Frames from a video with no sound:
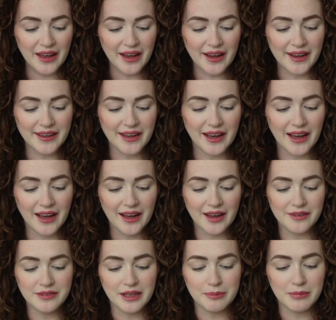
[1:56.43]
I
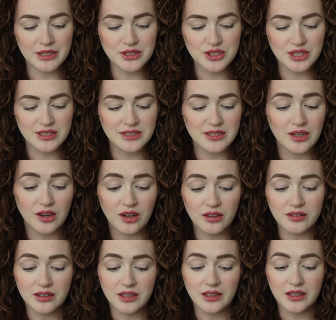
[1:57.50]
have a Manchester
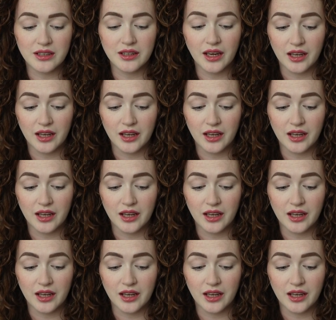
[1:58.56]
on the